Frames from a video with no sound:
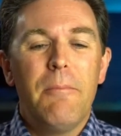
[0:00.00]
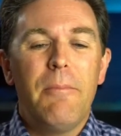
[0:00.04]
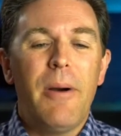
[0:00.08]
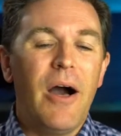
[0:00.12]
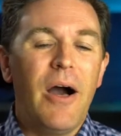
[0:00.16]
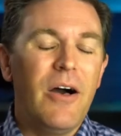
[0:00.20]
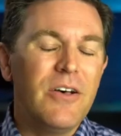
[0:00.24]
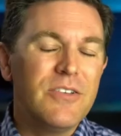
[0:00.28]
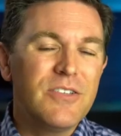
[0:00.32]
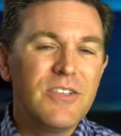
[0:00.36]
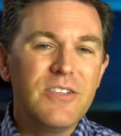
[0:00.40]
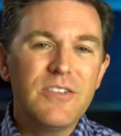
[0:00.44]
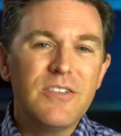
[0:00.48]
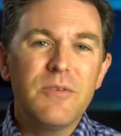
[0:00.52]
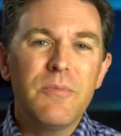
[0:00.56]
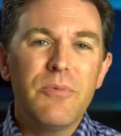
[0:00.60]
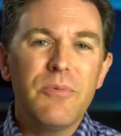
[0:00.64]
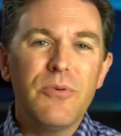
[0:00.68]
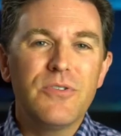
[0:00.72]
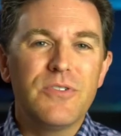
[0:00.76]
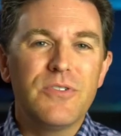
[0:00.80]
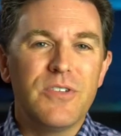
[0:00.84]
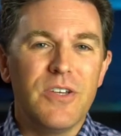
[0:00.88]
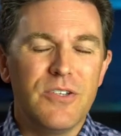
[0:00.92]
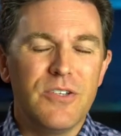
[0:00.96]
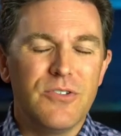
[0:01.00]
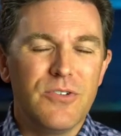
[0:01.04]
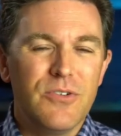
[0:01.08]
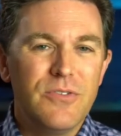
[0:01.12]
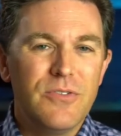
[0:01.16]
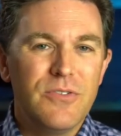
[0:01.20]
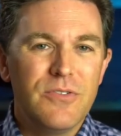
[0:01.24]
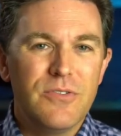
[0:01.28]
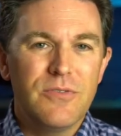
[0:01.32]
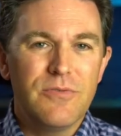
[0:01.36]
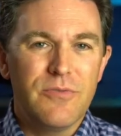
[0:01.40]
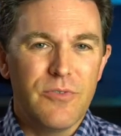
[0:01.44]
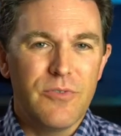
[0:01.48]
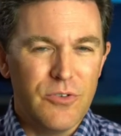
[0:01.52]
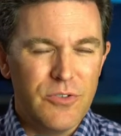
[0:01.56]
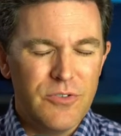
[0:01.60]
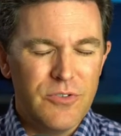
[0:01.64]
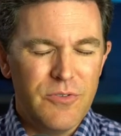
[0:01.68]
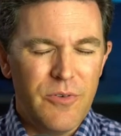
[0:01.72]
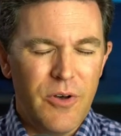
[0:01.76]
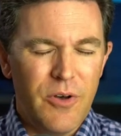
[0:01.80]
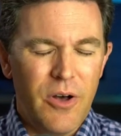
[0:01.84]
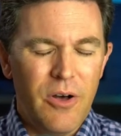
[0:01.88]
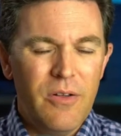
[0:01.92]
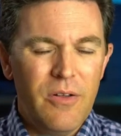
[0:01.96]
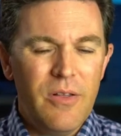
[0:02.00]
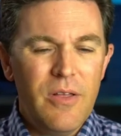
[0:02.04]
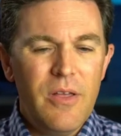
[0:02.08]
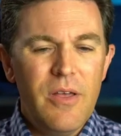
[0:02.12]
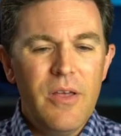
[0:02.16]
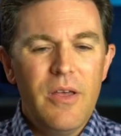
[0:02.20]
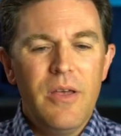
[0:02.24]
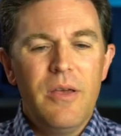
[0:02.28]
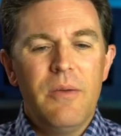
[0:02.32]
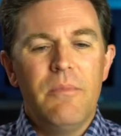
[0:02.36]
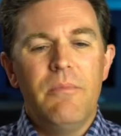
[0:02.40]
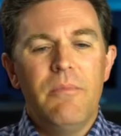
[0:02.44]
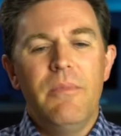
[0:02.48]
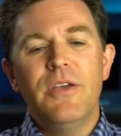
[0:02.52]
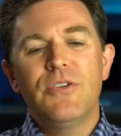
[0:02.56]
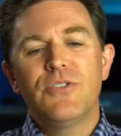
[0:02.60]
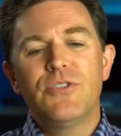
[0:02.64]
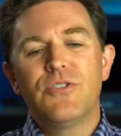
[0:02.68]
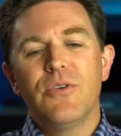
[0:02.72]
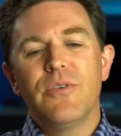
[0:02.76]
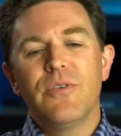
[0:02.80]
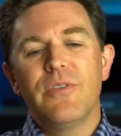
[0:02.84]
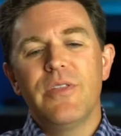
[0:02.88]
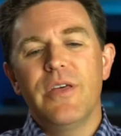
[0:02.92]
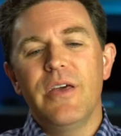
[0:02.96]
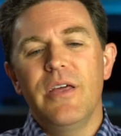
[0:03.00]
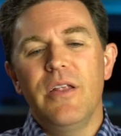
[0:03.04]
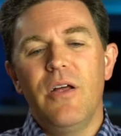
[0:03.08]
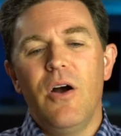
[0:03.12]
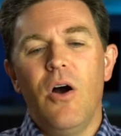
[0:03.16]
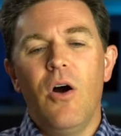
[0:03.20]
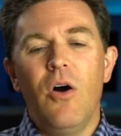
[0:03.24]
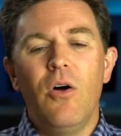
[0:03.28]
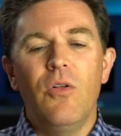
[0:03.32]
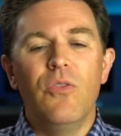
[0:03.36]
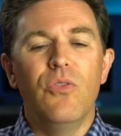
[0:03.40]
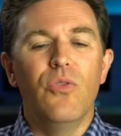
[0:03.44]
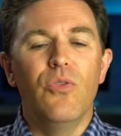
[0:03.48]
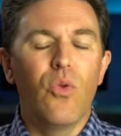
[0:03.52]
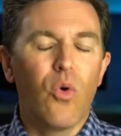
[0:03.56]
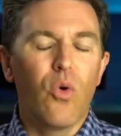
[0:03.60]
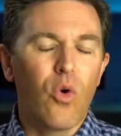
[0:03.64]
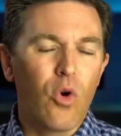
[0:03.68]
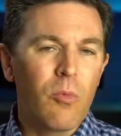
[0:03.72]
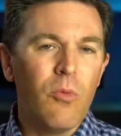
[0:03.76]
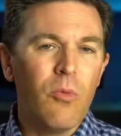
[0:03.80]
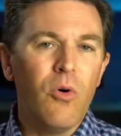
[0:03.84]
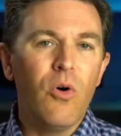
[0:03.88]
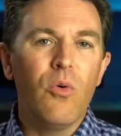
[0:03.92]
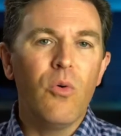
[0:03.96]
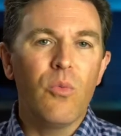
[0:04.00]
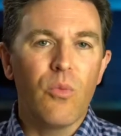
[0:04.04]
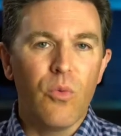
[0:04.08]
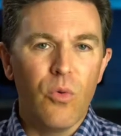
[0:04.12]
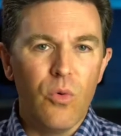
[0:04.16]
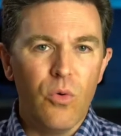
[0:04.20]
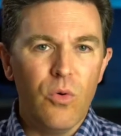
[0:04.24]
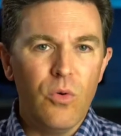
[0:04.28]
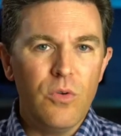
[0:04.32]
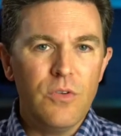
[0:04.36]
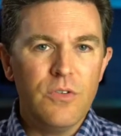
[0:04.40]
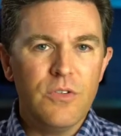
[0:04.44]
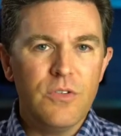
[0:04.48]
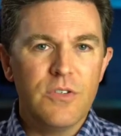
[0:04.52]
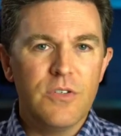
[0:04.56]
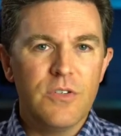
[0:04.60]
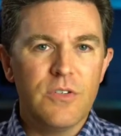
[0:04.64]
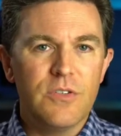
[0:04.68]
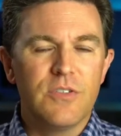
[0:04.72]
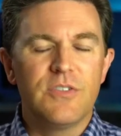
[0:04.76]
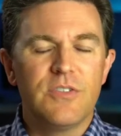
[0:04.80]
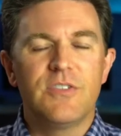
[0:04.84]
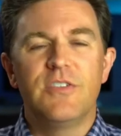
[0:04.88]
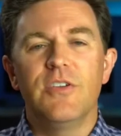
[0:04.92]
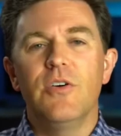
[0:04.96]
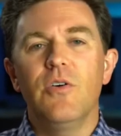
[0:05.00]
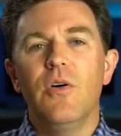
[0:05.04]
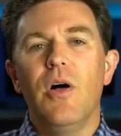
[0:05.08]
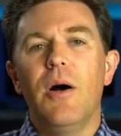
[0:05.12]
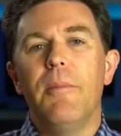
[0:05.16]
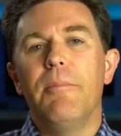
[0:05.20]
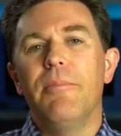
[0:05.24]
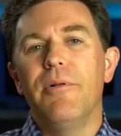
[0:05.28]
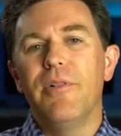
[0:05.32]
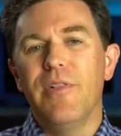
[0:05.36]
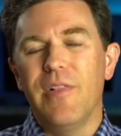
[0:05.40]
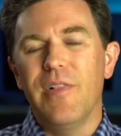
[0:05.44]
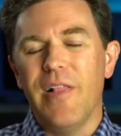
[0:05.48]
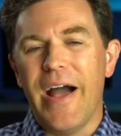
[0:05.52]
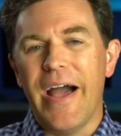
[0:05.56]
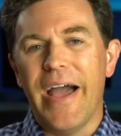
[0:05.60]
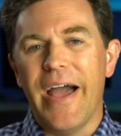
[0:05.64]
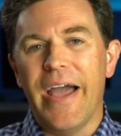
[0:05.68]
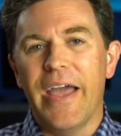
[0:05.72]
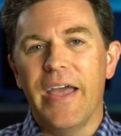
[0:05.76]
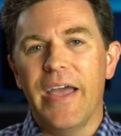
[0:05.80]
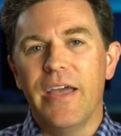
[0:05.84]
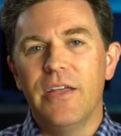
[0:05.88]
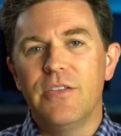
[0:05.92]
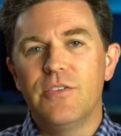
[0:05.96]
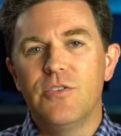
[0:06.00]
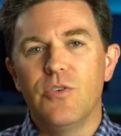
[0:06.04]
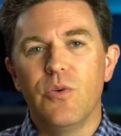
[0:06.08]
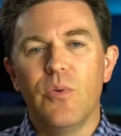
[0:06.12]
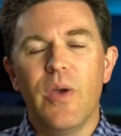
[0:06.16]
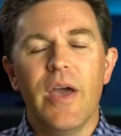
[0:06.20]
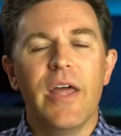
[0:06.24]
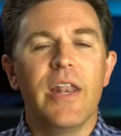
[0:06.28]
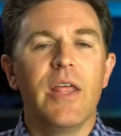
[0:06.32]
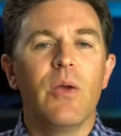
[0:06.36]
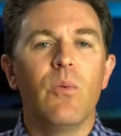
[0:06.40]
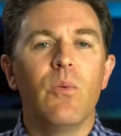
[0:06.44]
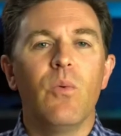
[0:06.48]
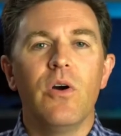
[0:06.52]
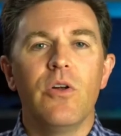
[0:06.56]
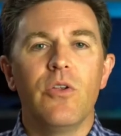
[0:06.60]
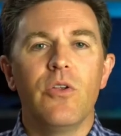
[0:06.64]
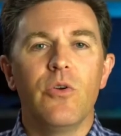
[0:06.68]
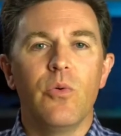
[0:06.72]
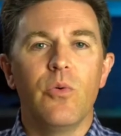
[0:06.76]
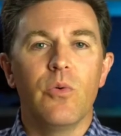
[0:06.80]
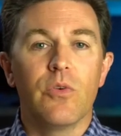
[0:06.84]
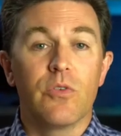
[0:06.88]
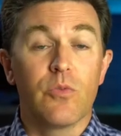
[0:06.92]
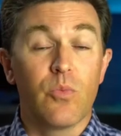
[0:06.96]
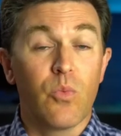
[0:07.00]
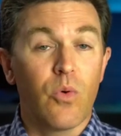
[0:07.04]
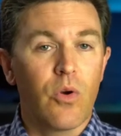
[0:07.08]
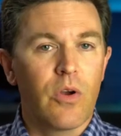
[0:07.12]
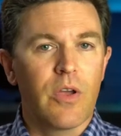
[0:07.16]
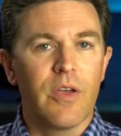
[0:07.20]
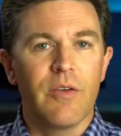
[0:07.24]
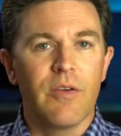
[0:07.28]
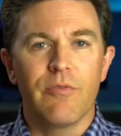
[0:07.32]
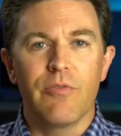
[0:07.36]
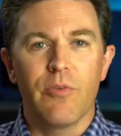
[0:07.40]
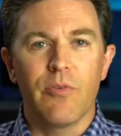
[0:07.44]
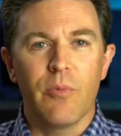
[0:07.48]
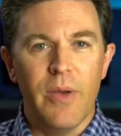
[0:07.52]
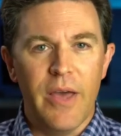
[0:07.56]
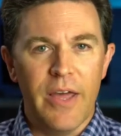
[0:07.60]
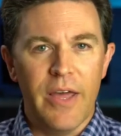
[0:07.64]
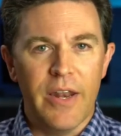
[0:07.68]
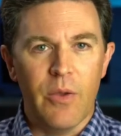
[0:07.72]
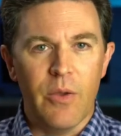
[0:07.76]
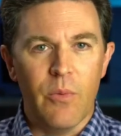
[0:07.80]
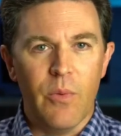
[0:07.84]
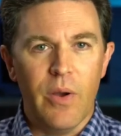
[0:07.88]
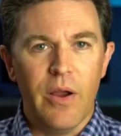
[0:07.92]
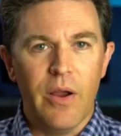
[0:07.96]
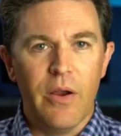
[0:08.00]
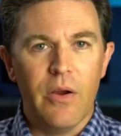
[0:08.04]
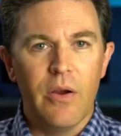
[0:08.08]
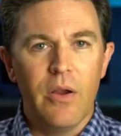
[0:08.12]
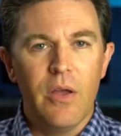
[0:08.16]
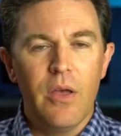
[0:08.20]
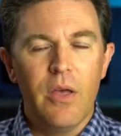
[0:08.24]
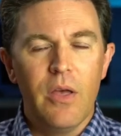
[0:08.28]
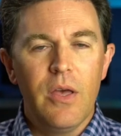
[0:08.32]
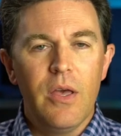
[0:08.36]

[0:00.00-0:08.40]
Policies and procedures, first of all. Make sure that all normal rules still apply to anyone who is working from anywhere.